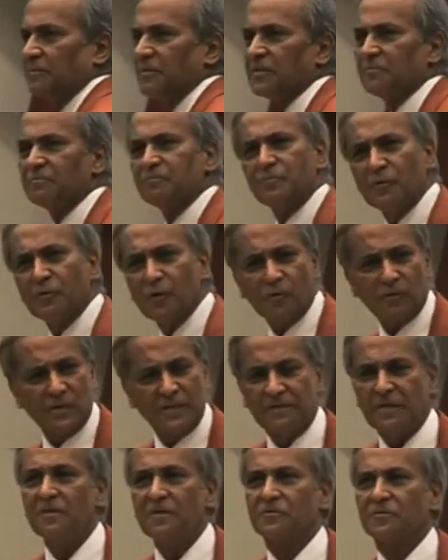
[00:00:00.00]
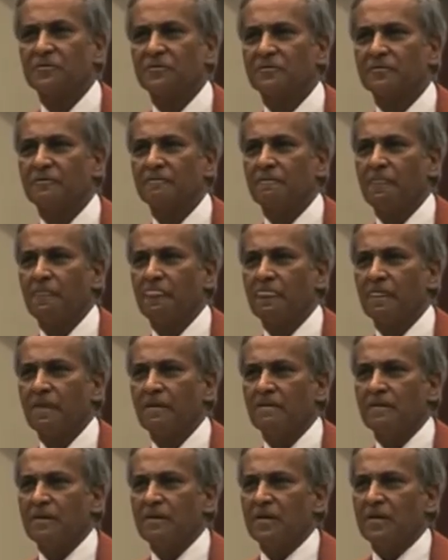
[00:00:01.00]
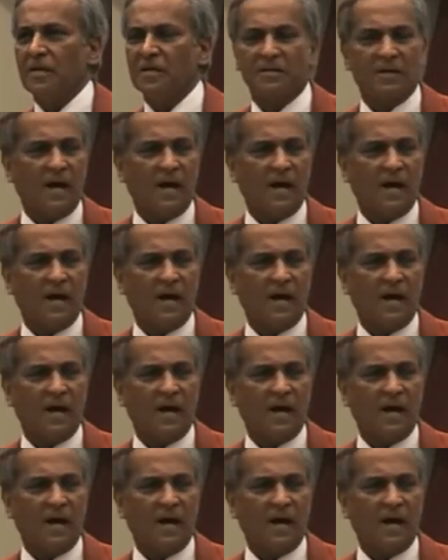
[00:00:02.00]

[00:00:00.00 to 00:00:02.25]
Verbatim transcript: is purely this. It